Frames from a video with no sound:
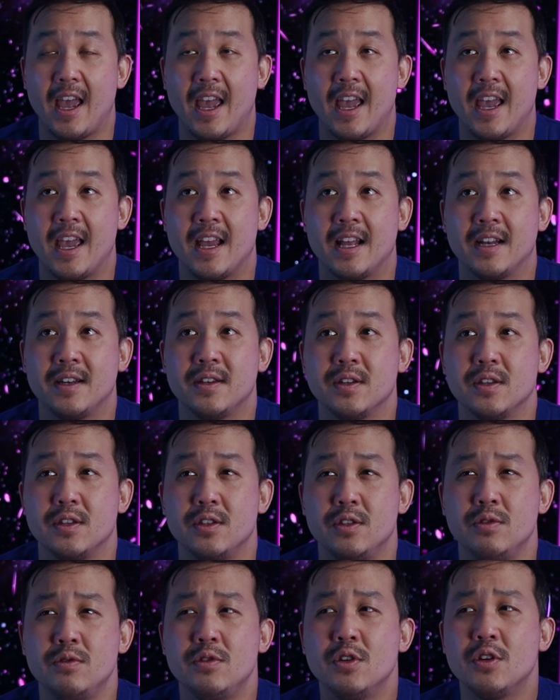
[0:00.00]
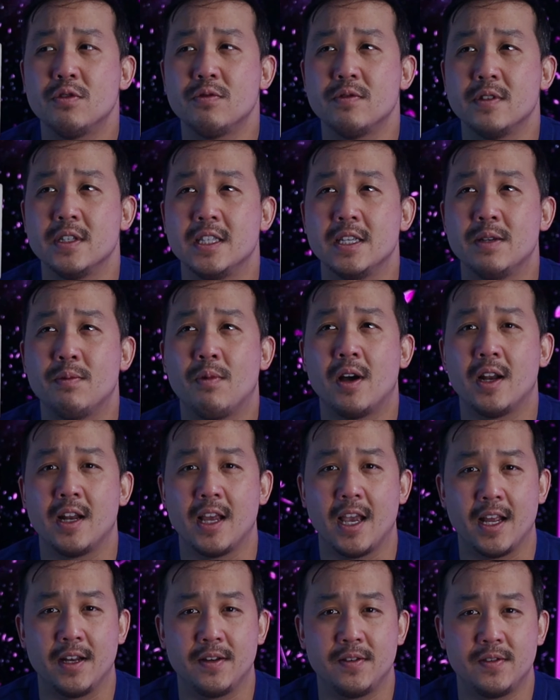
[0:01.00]
and you don't really want
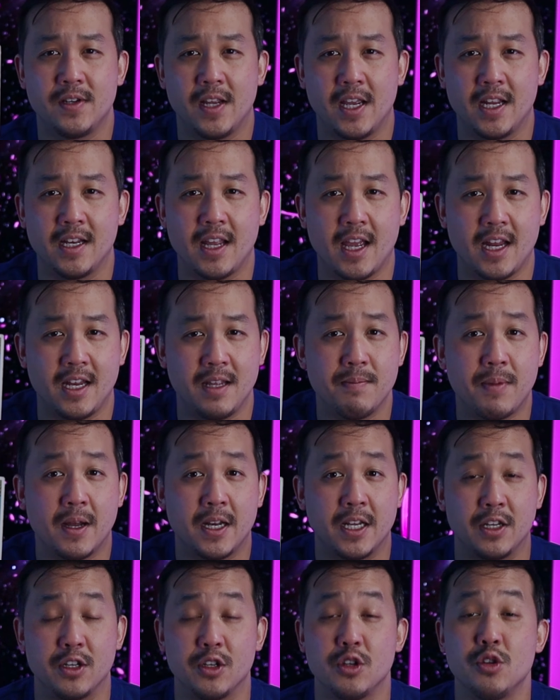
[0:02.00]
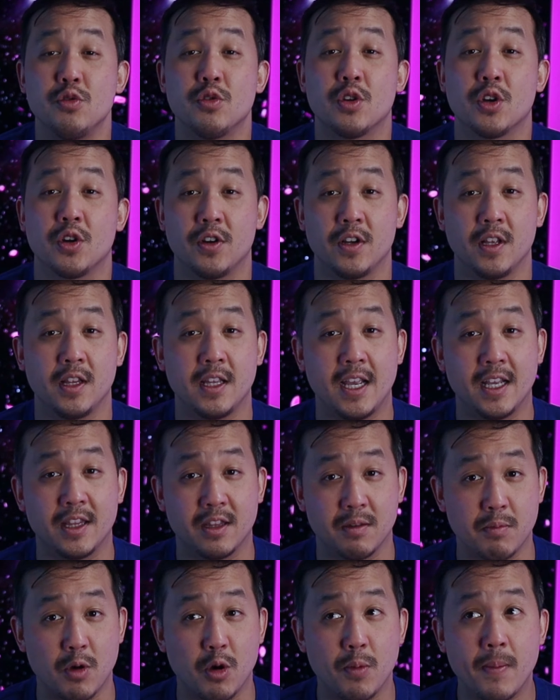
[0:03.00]
to entertain anybody new currently at
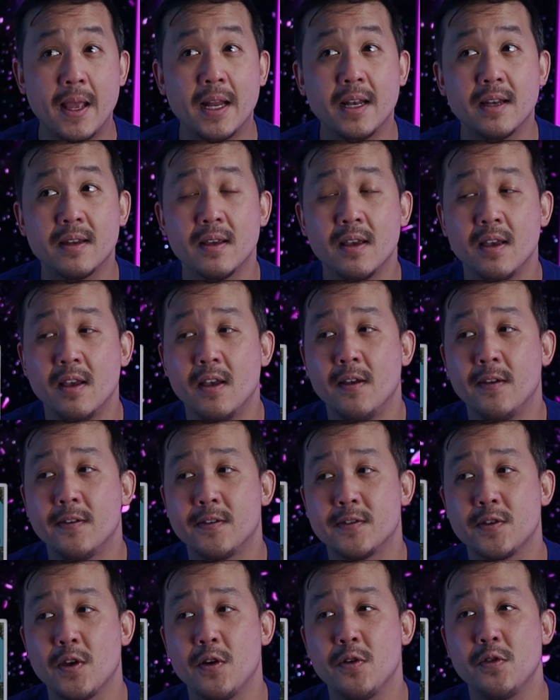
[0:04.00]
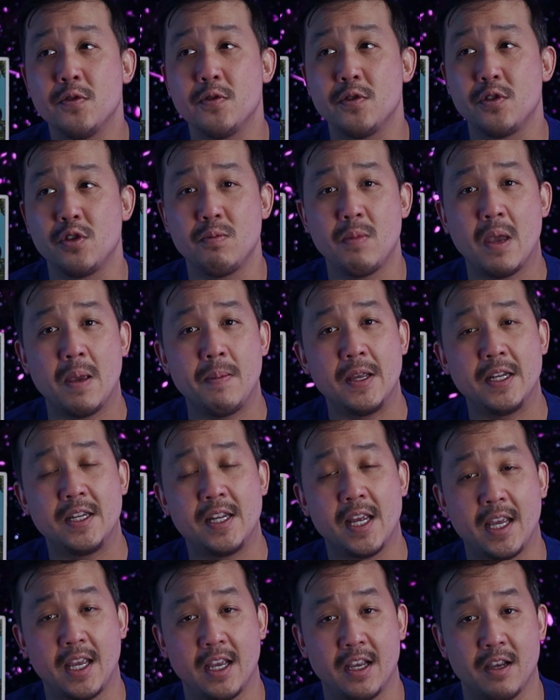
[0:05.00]
the moment so you may be
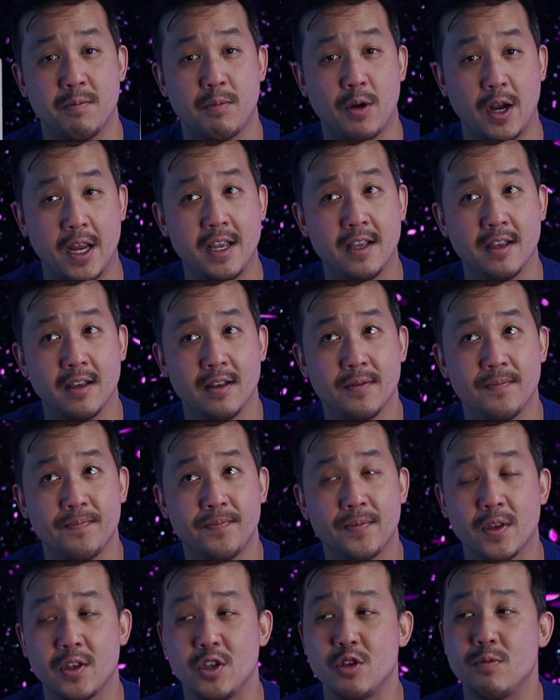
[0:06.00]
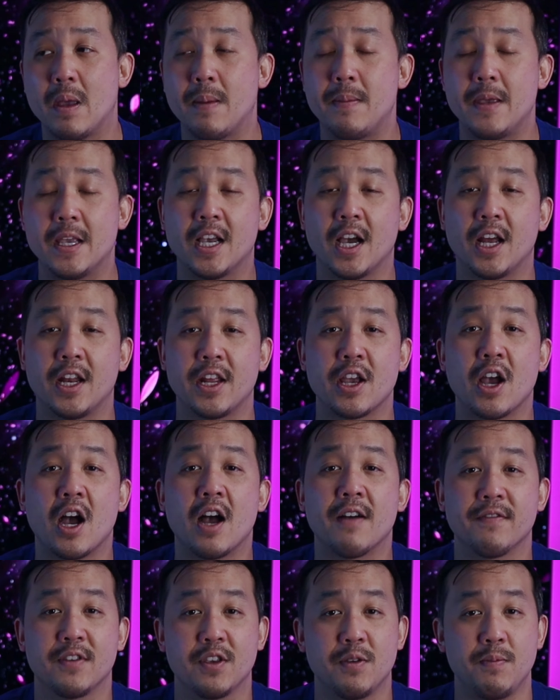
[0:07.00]
taking a break you may be cutting
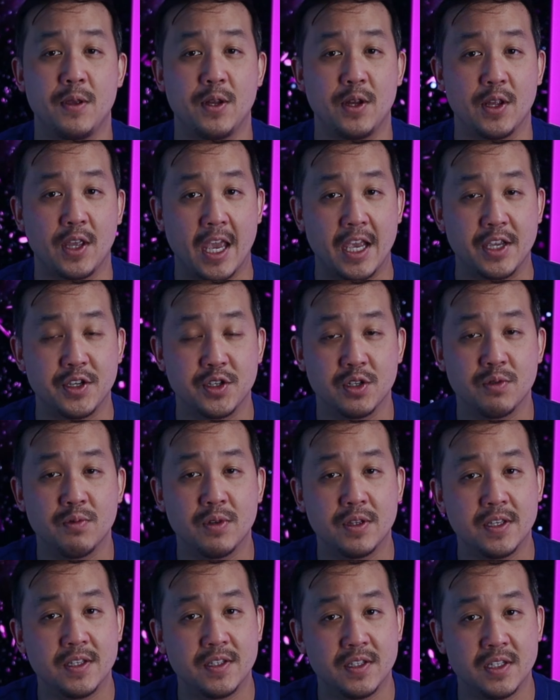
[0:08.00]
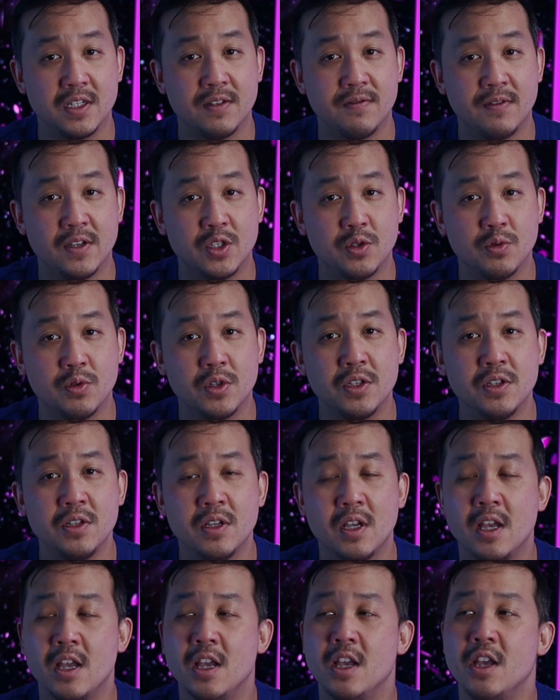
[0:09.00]
off communication with this individual.
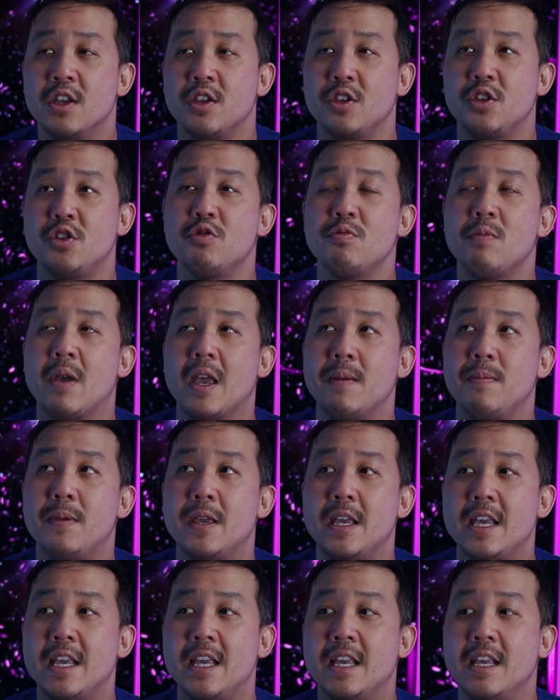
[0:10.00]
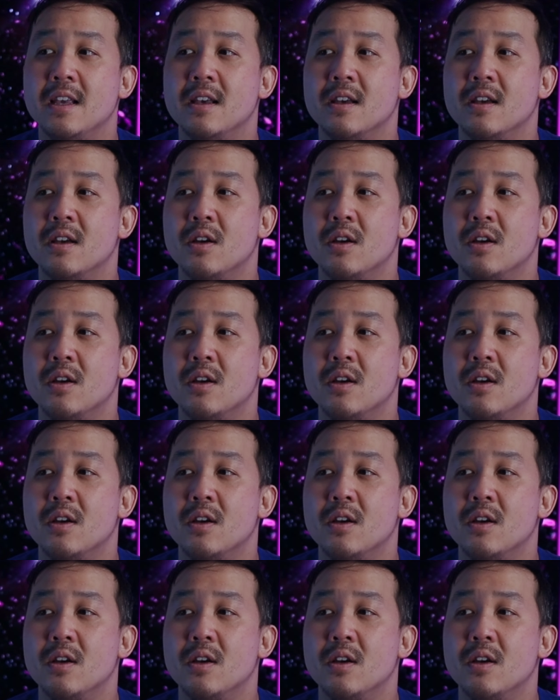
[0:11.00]
You may be